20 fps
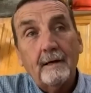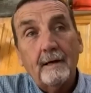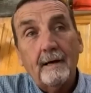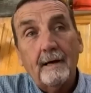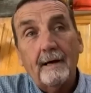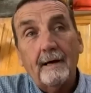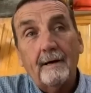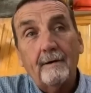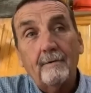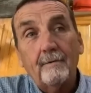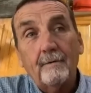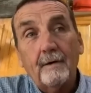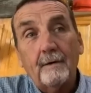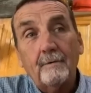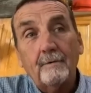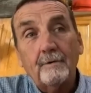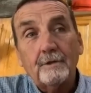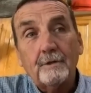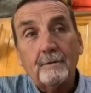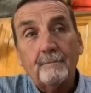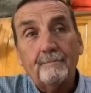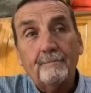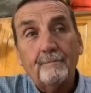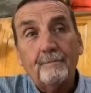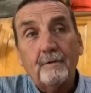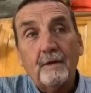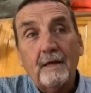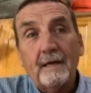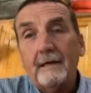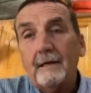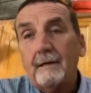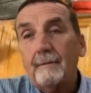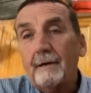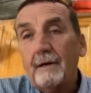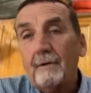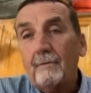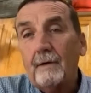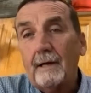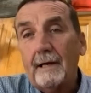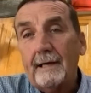uh, I was uh, thinking
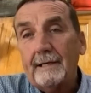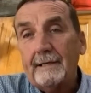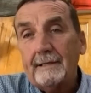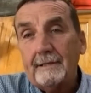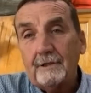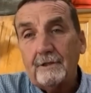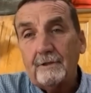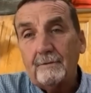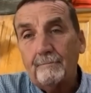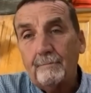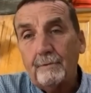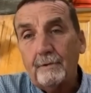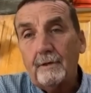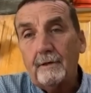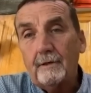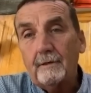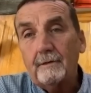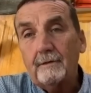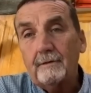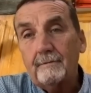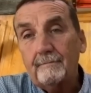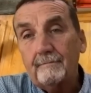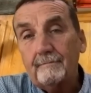about writing this book.